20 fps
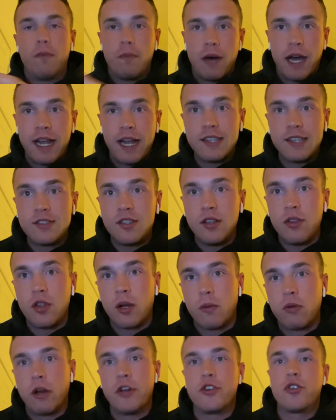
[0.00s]
biasing their
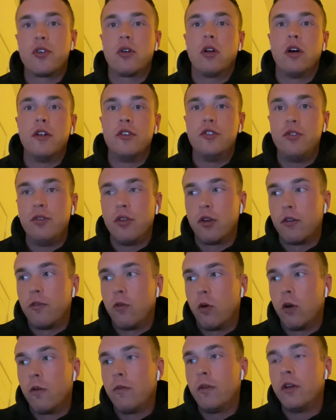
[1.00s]
pressure onto their
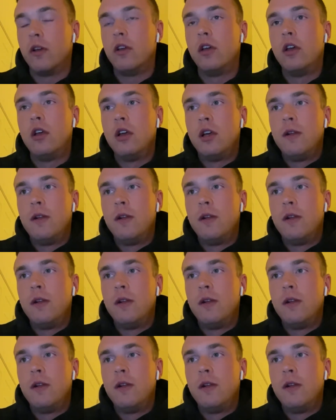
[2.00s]
forefoot